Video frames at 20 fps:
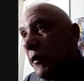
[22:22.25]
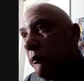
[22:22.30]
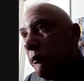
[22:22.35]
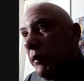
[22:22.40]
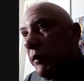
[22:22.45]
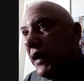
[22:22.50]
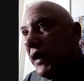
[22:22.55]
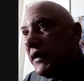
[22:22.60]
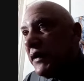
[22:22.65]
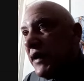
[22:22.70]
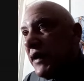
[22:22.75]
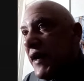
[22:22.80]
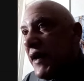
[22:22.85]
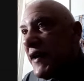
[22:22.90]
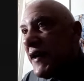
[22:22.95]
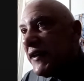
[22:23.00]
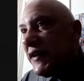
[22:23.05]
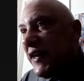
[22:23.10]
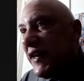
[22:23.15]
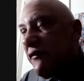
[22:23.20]
But
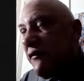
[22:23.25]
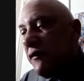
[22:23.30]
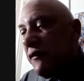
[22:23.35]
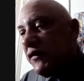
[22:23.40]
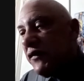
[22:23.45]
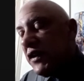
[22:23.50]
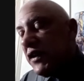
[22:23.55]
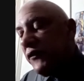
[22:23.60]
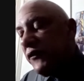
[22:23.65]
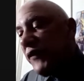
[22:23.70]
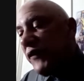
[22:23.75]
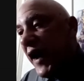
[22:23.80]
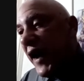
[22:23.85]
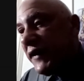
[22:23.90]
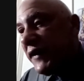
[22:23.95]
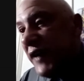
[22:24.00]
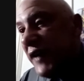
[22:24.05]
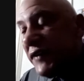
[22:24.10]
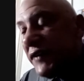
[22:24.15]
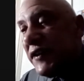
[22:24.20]
given the
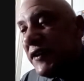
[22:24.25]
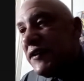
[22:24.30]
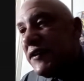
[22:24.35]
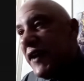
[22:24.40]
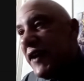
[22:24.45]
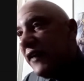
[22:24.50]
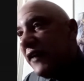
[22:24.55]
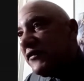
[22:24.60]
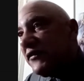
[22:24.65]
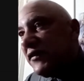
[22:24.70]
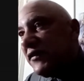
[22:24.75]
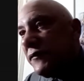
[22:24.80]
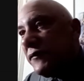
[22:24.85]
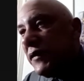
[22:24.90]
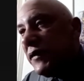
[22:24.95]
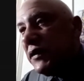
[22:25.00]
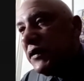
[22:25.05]
fact that the Nets,